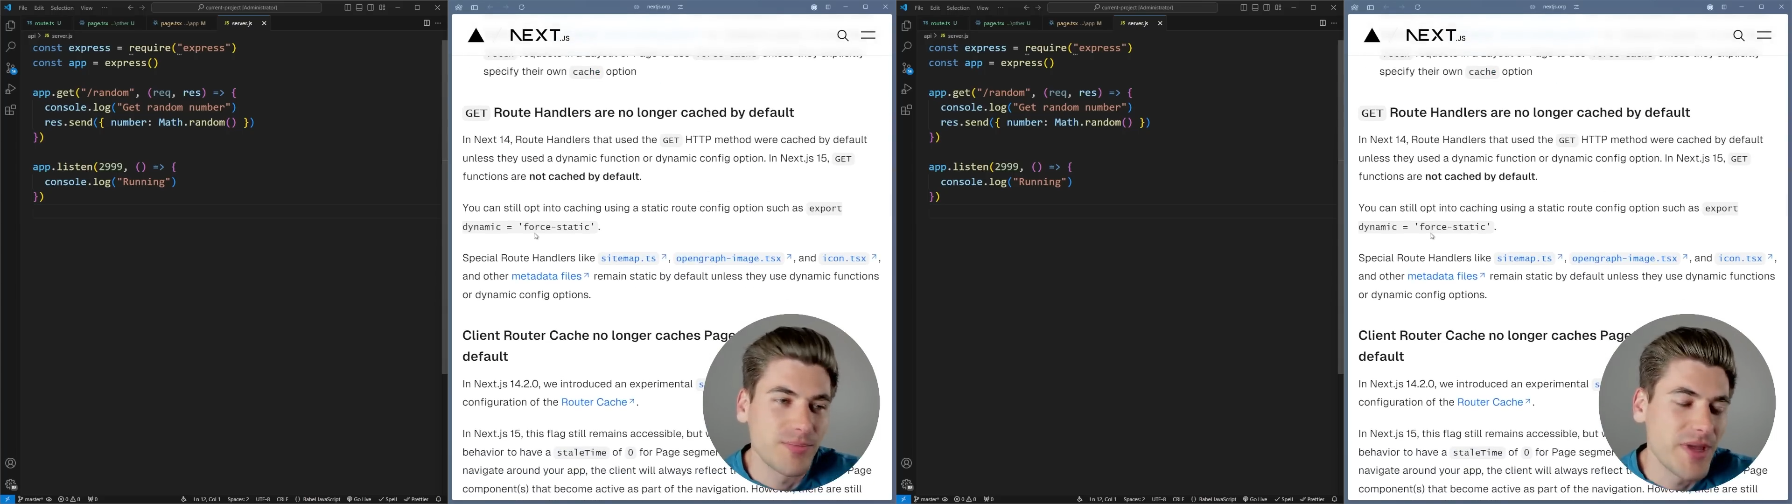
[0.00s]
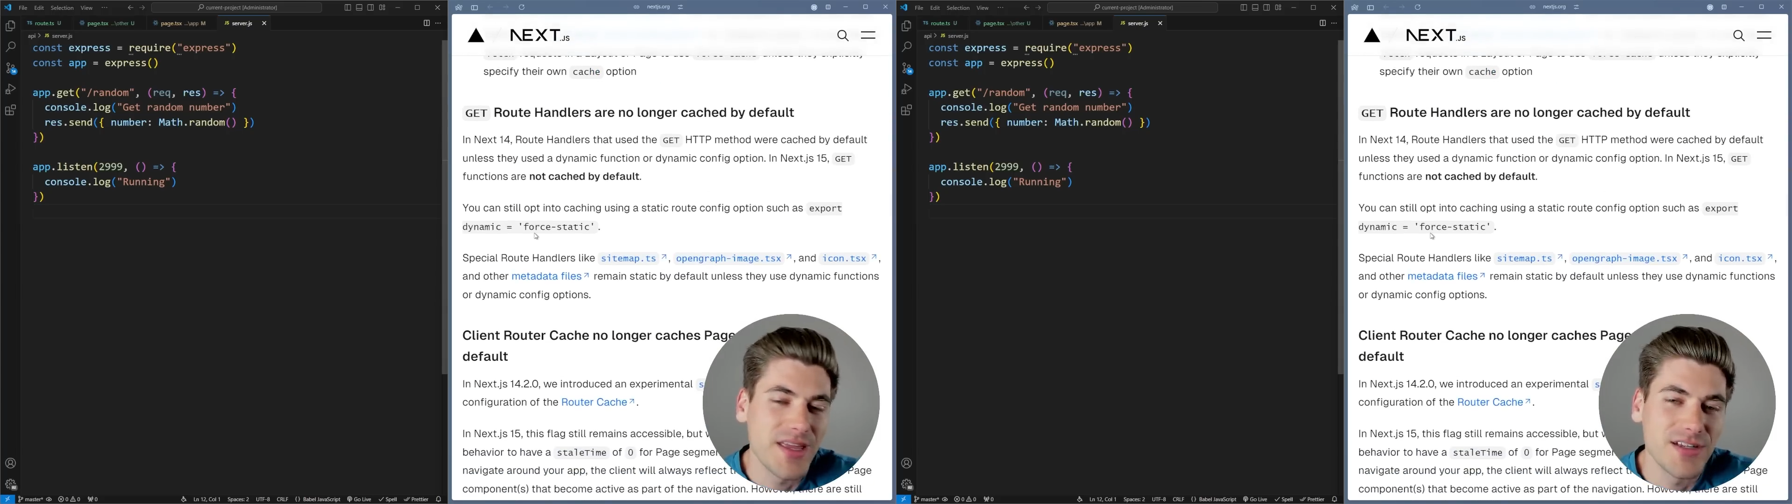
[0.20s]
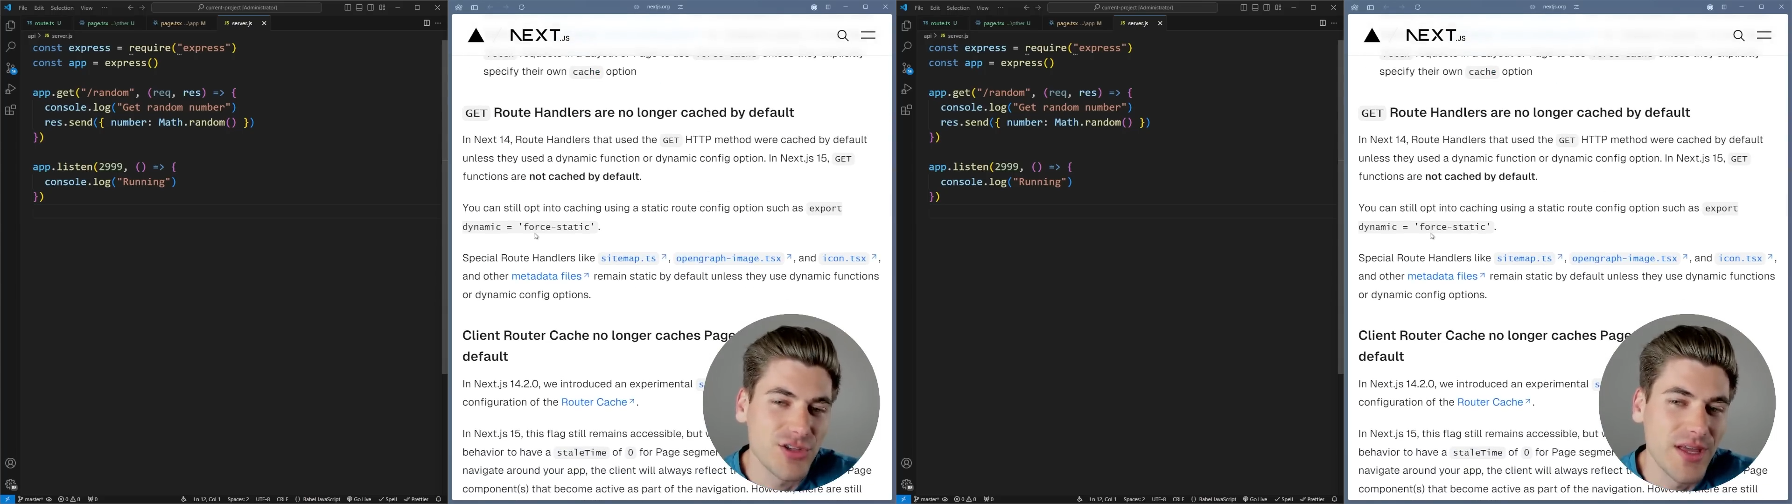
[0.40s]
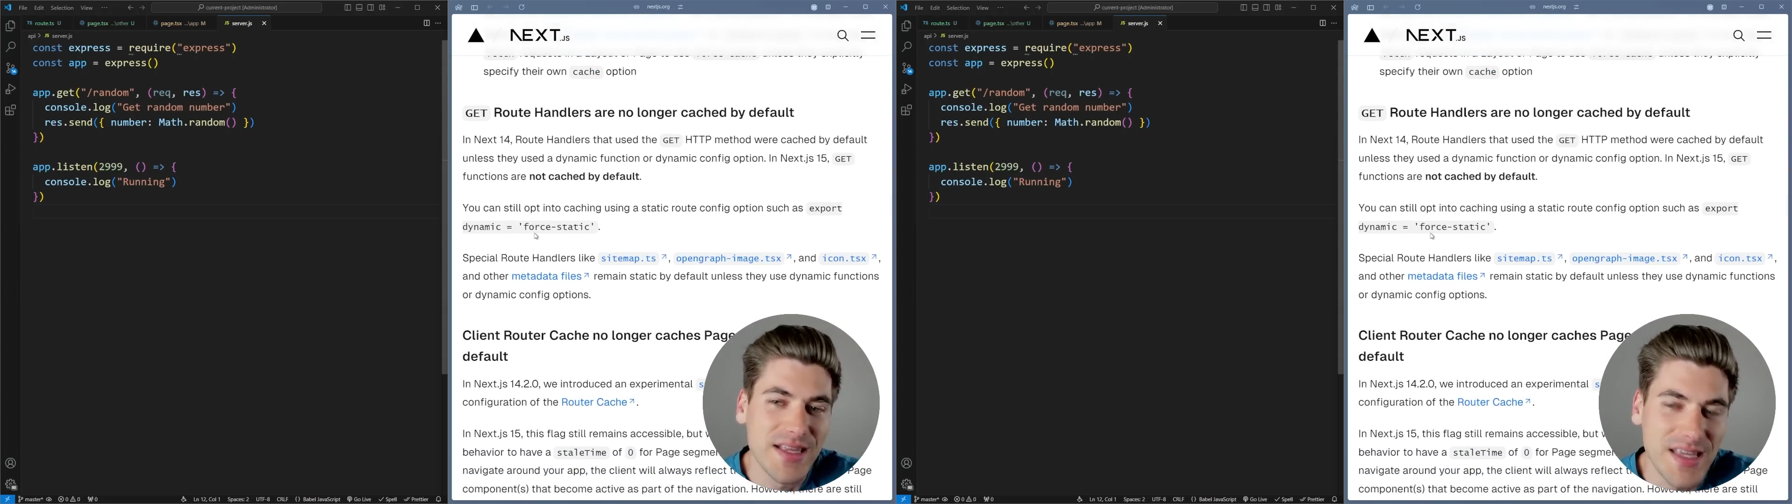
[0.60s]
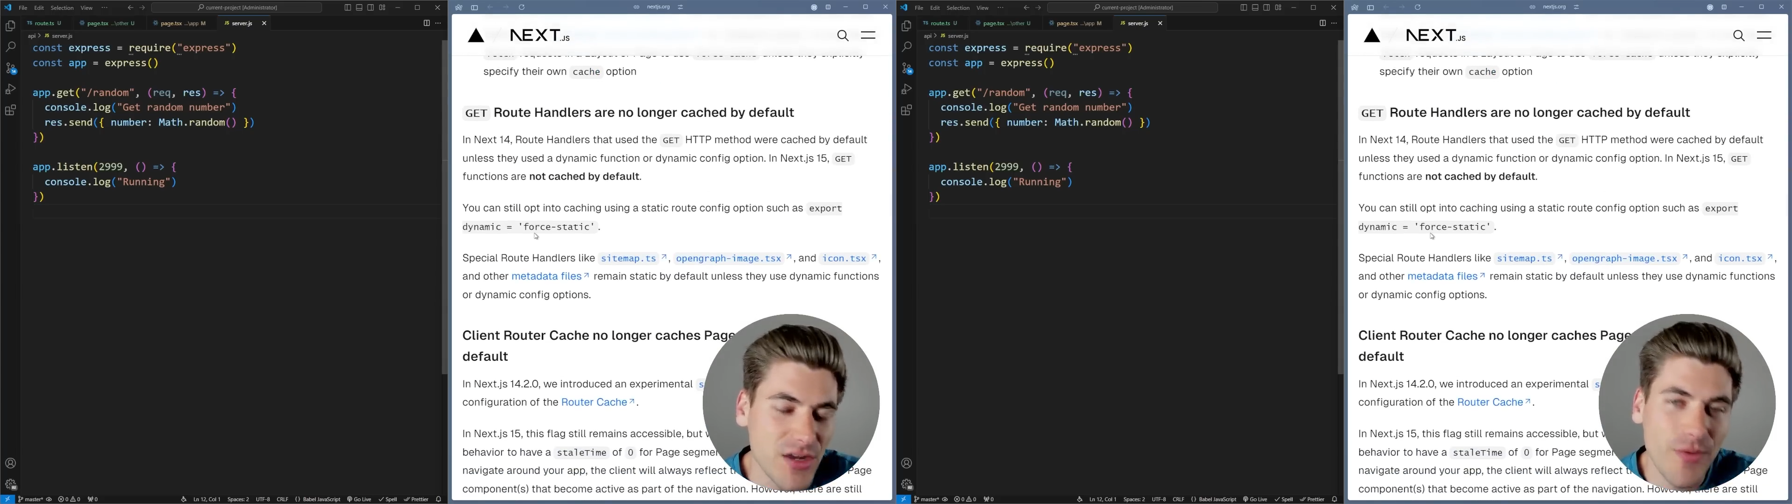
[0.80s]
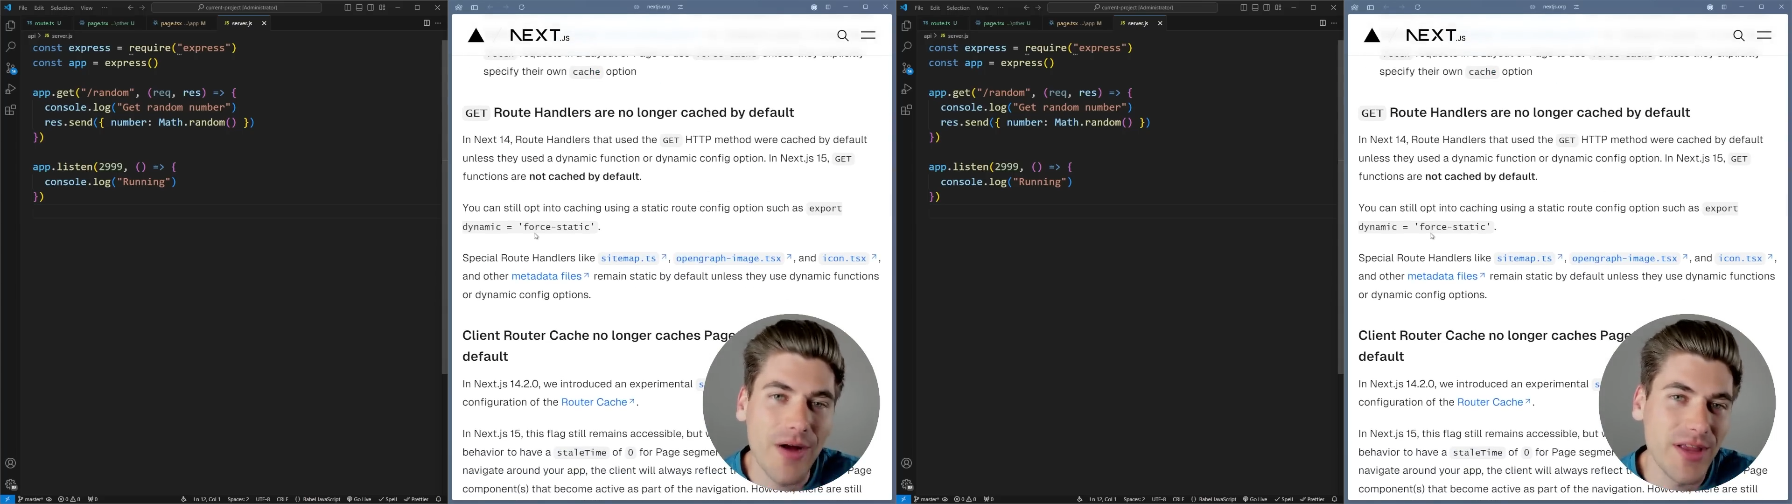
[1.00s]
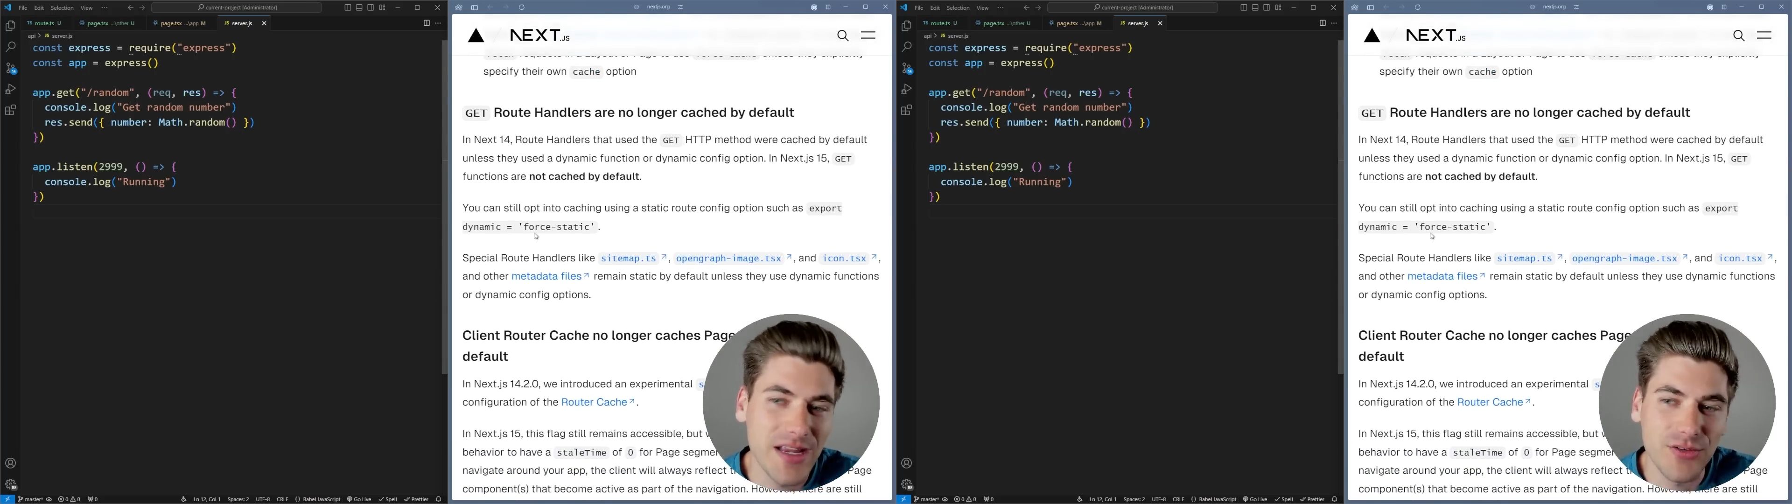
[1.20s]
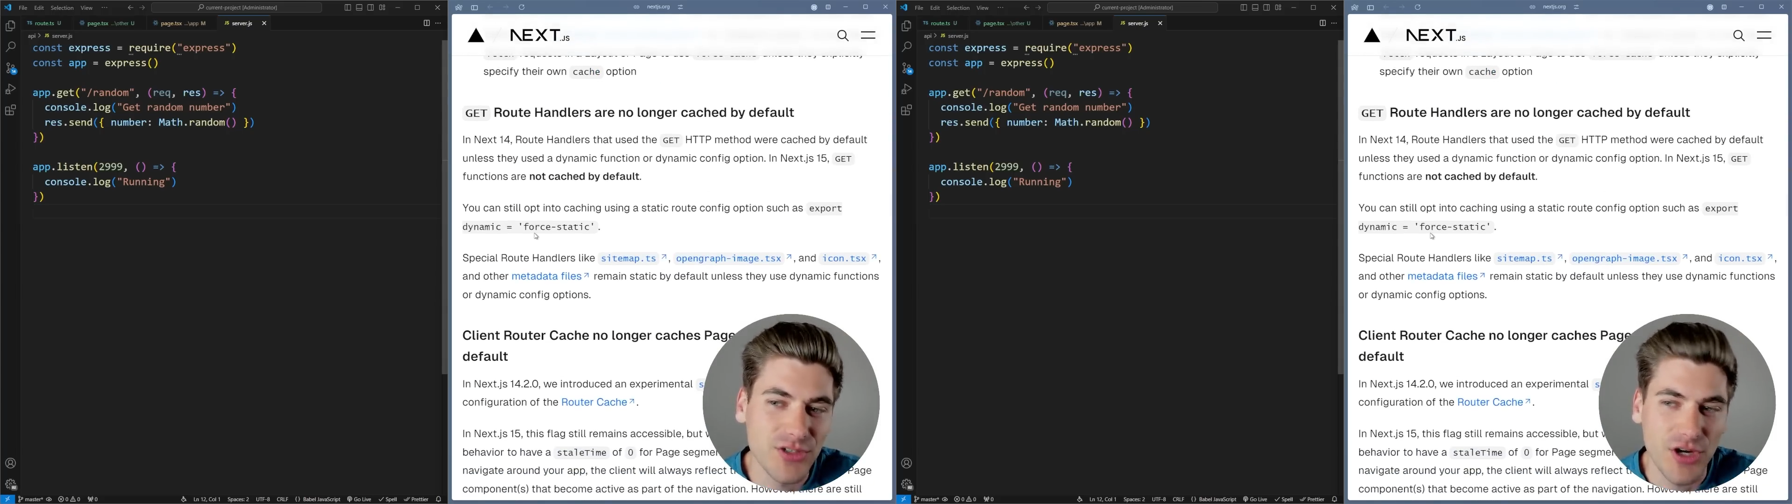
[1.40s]
making it so that GET route
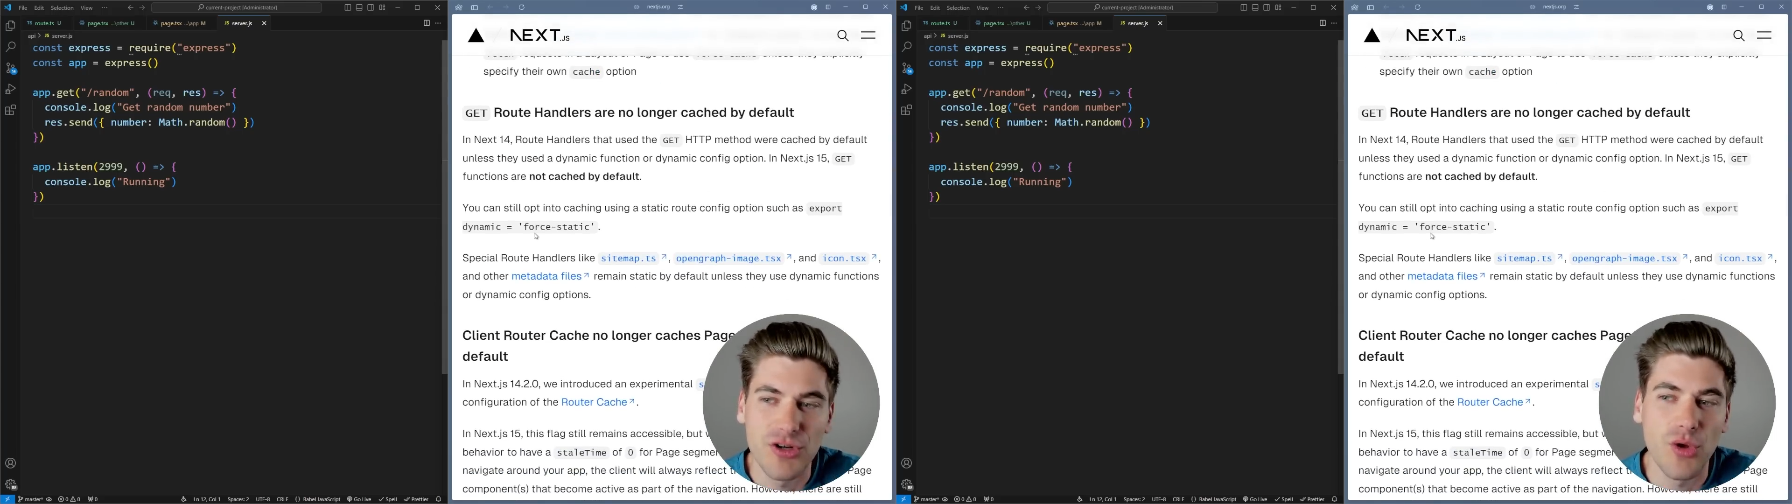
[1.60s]
handlers are no